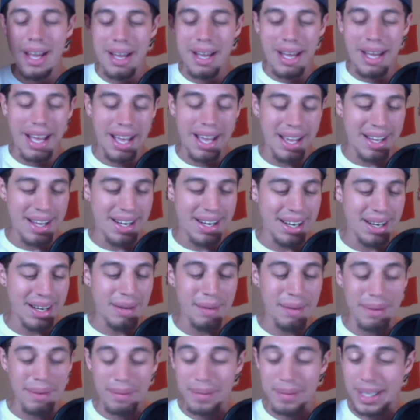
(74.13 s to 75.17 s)
and
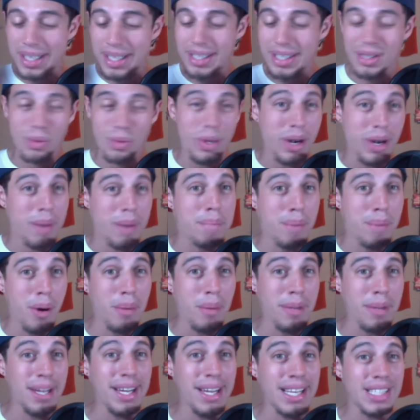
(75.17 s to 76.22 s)
eh, because we are
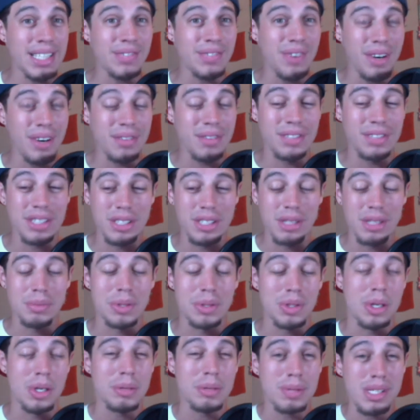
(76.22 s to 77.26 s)
booming as far as the
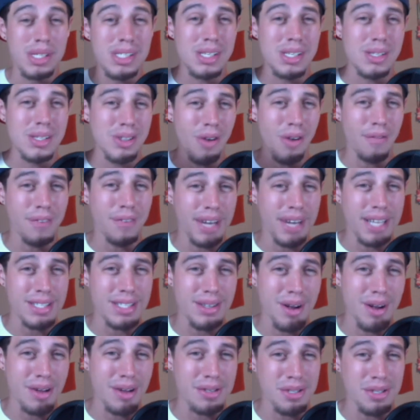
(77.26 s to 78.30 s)
subscriptions. And don't forget
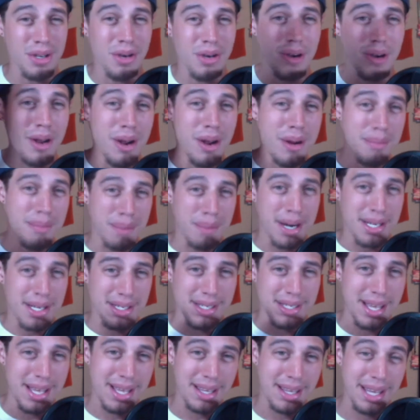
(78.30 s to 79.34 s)
to also
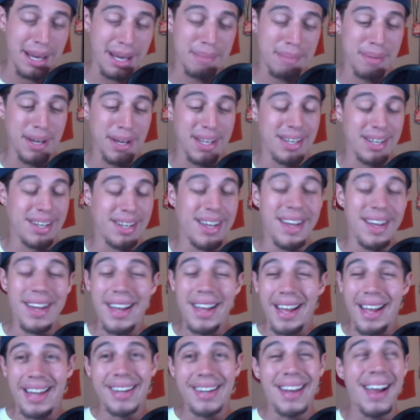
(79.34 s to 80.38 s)
press that like button.
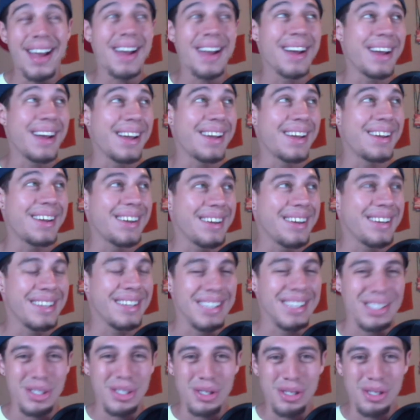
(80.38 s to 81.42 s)
And yeah, I uh,
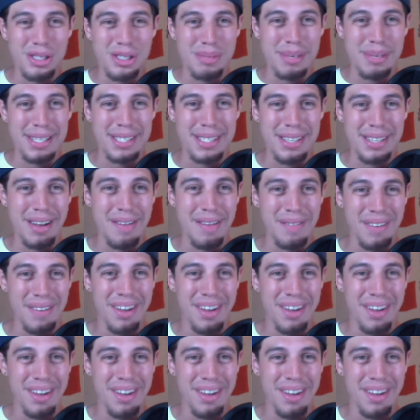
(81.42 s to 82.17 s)
introduce myself